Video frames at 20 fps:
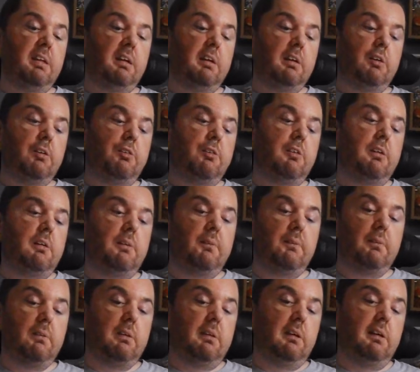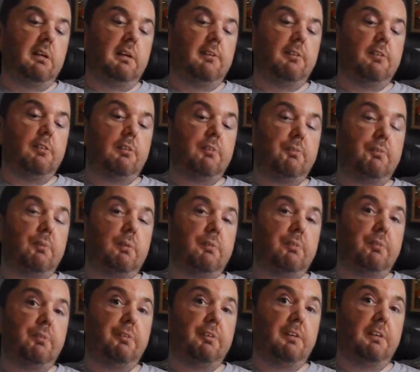So, I guess I've
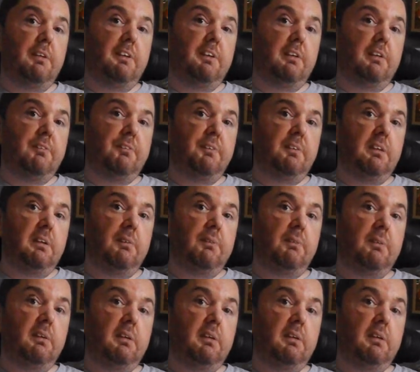waffled on enough now.